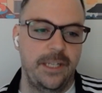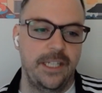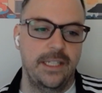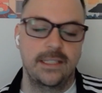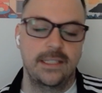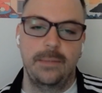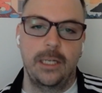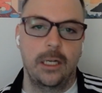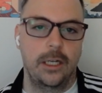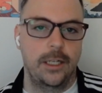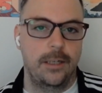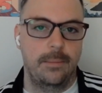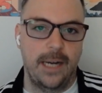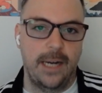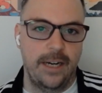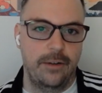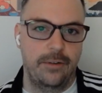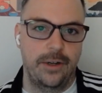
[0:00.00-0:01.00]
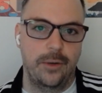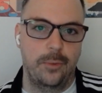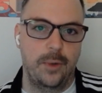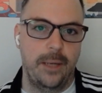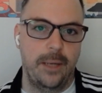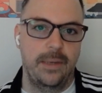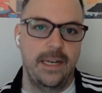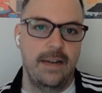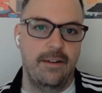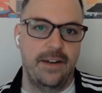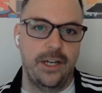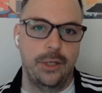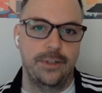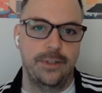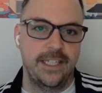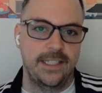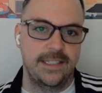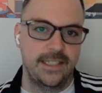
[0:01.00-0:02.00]
It doesn't mean I'm going to buy it right away, but now I know
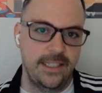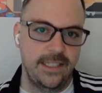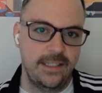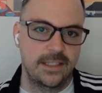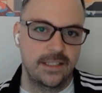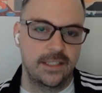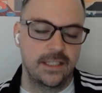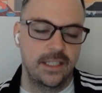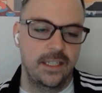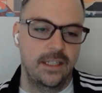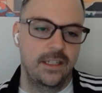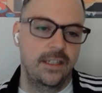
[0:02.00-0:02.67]
it exists,